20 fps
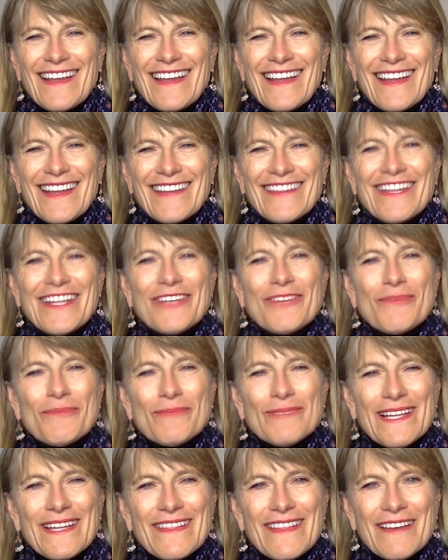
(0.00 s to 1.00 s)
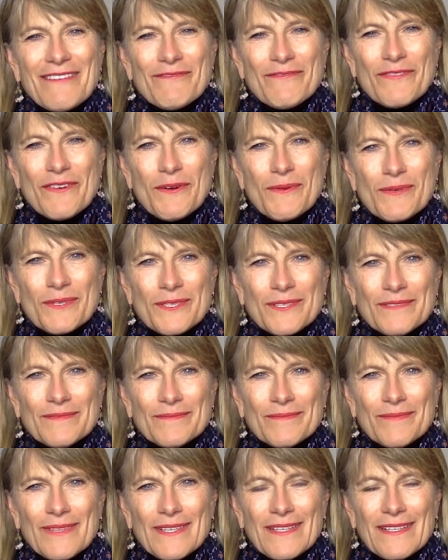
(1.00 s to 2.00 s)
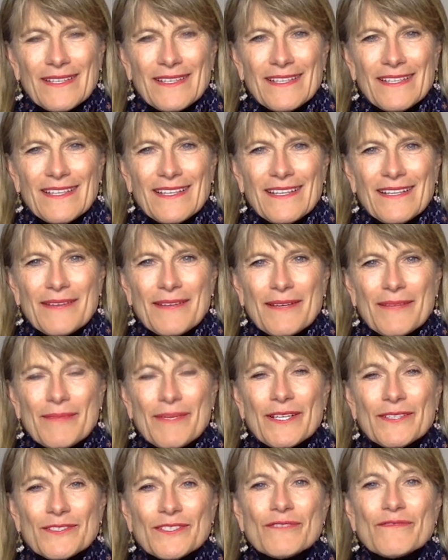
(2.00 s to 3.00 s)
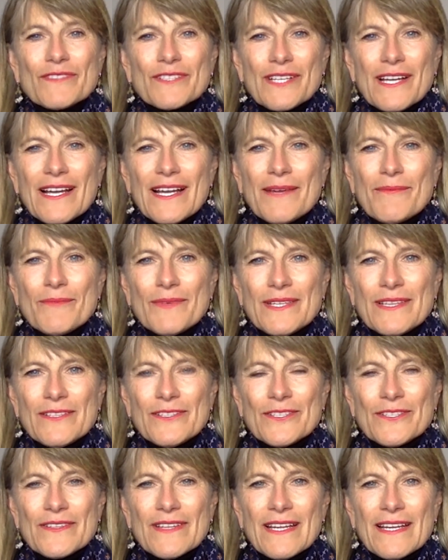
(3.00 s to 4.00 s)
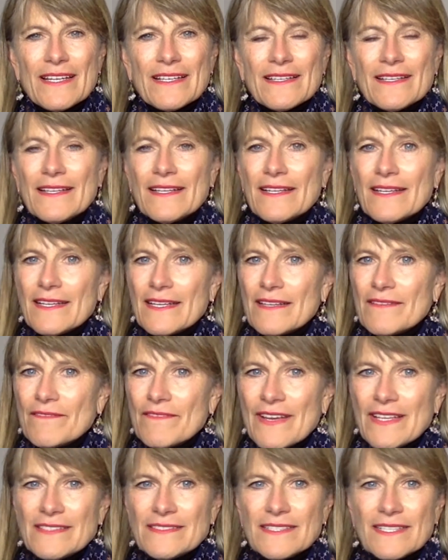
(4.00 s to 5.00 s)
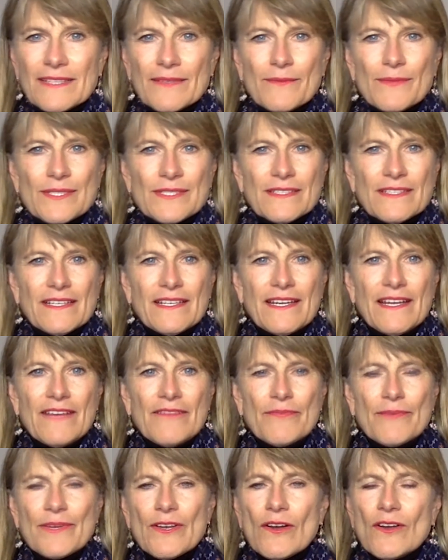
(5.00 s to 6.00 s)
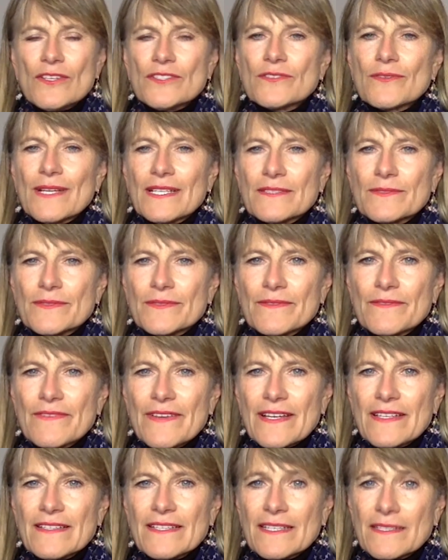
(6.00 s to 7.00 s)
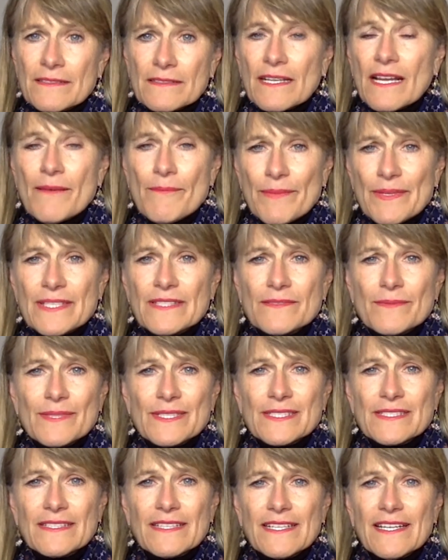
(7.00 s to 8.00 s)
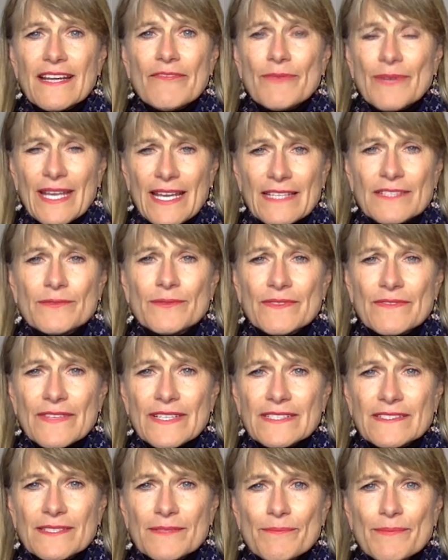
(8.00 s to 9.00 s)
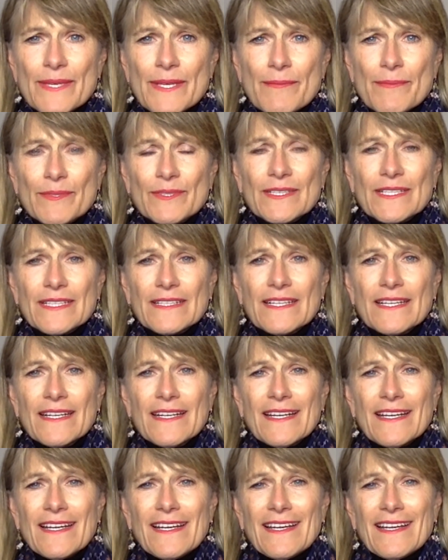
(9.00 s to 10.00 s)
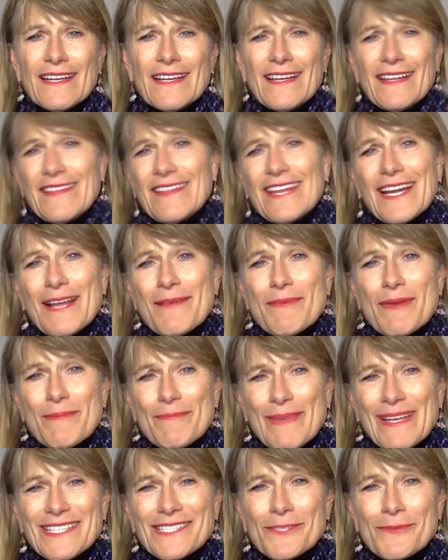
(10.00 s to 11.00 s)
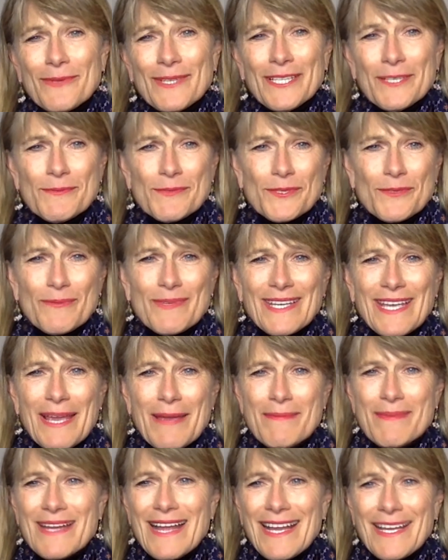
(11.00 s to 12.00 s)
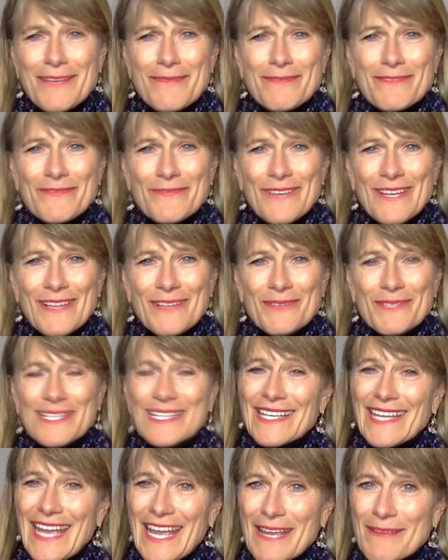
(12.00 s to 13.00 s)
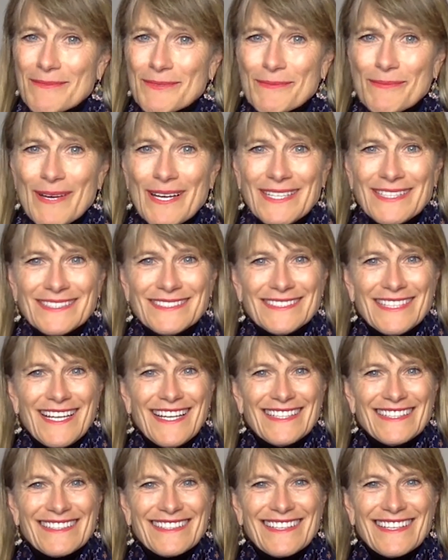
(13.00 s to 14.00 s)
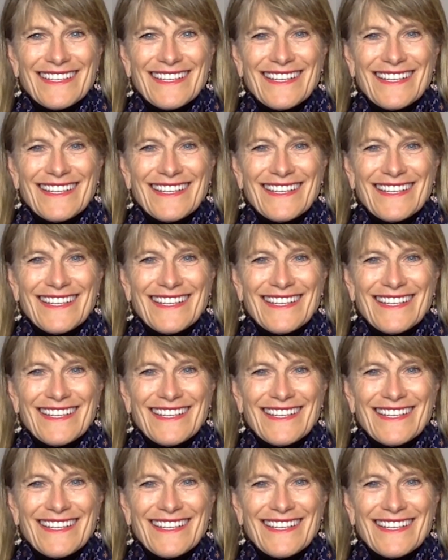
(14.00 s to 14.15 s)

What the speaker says: And then you play that forward. Because over time we learned that investing wasn't enough. We also had to invest in companies wasn't enough. We had to invest in people. And then I met Benji Williams, who became an Acumen Fellow, and he came to Pakistan